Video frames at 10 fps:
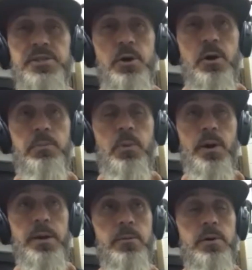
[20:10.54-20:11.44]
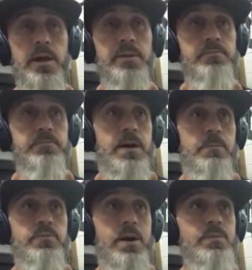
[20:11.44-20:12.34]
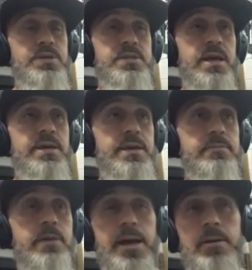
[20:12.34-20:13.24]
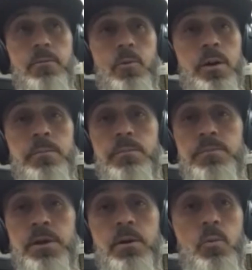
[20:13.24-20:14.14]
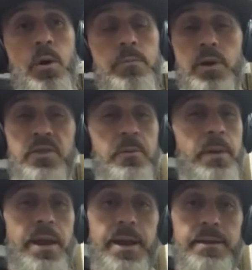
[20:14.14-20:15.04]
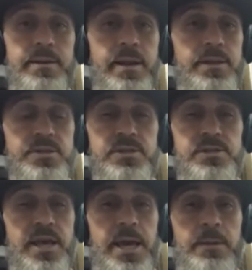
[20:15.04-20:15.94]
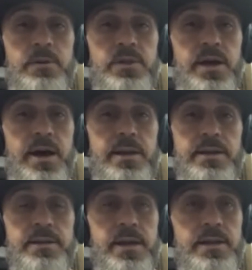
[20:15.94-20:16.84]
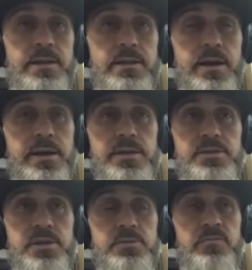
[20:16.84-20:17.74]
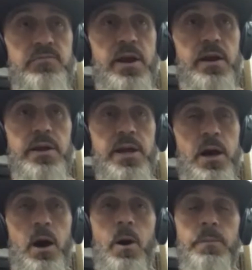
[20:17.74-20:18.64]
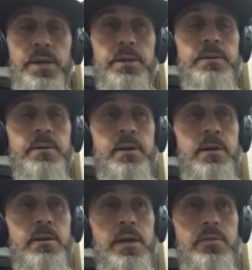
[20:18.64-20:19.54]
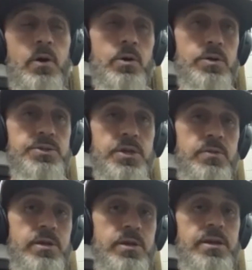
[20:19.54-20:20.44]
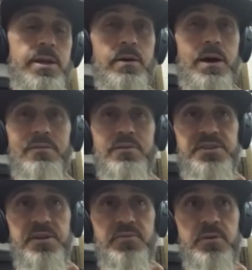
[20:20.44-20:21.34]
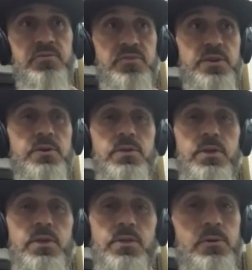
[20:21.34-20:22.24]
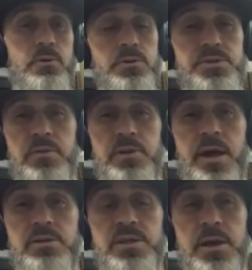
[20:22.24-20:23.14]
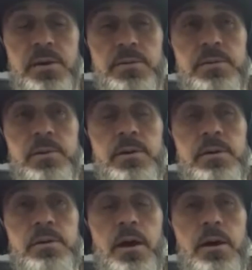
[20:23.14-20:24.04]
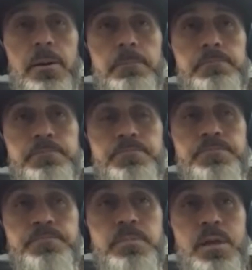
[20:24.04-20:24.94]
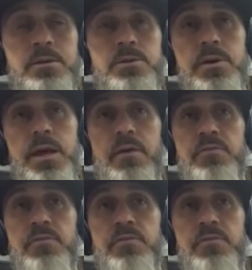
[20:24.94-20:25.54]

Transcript: to a point where like I'm probably taking like one breath a minute and just staying with that. And like it's just very calming. And the holds on the inhale have a different feel than the holds on the exhale. Um, so yeah,